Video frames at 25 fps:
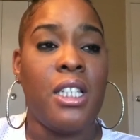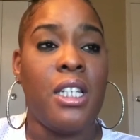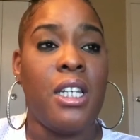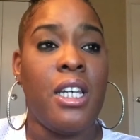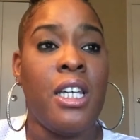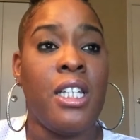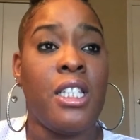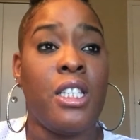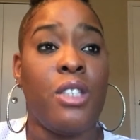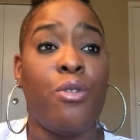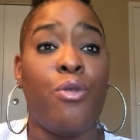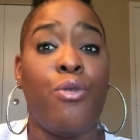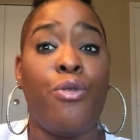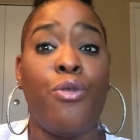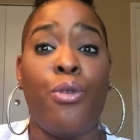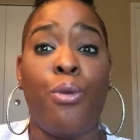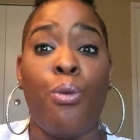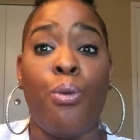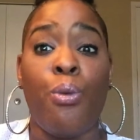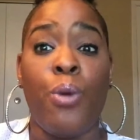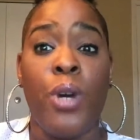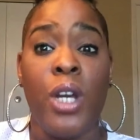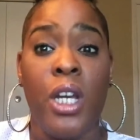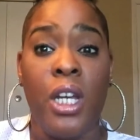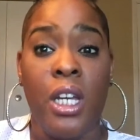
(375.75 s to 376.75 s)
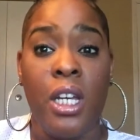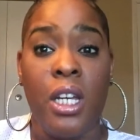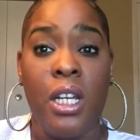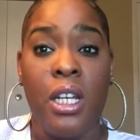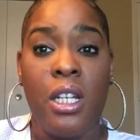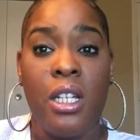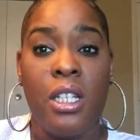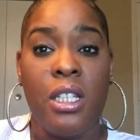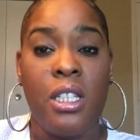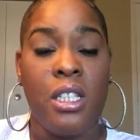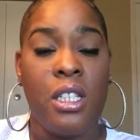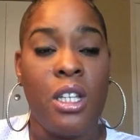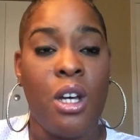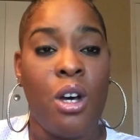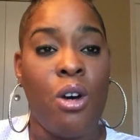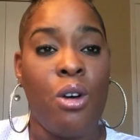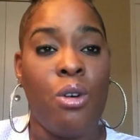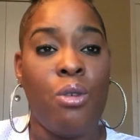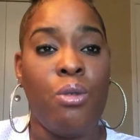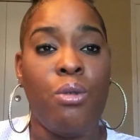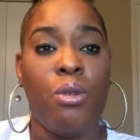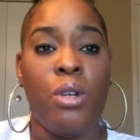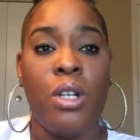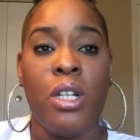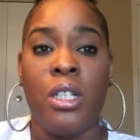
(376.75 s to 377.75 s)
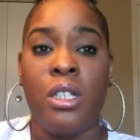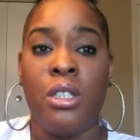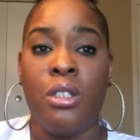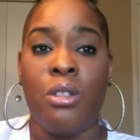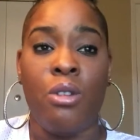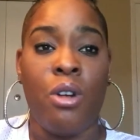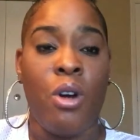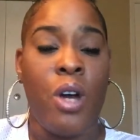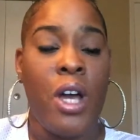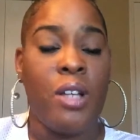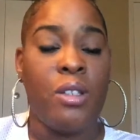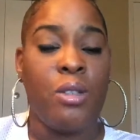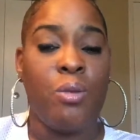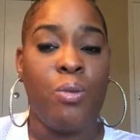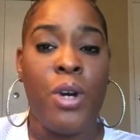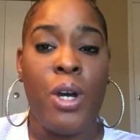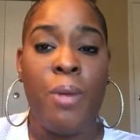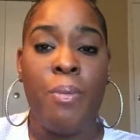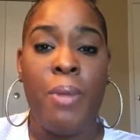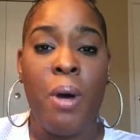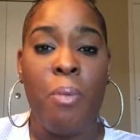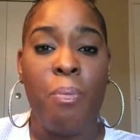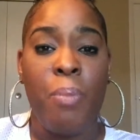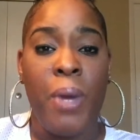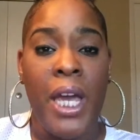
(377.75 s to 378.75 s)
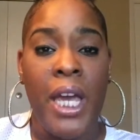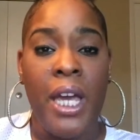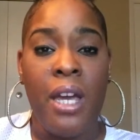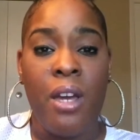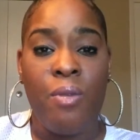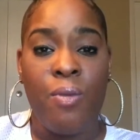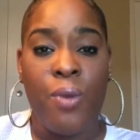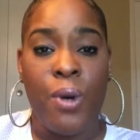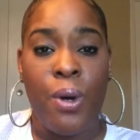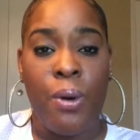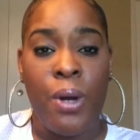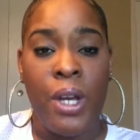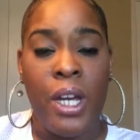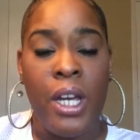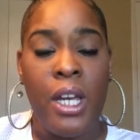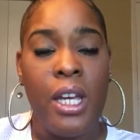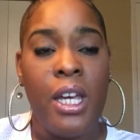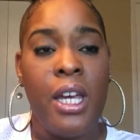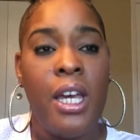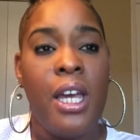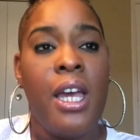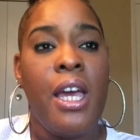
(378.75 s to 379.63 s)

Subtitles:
It's free, so you don't have to worry about paying for it,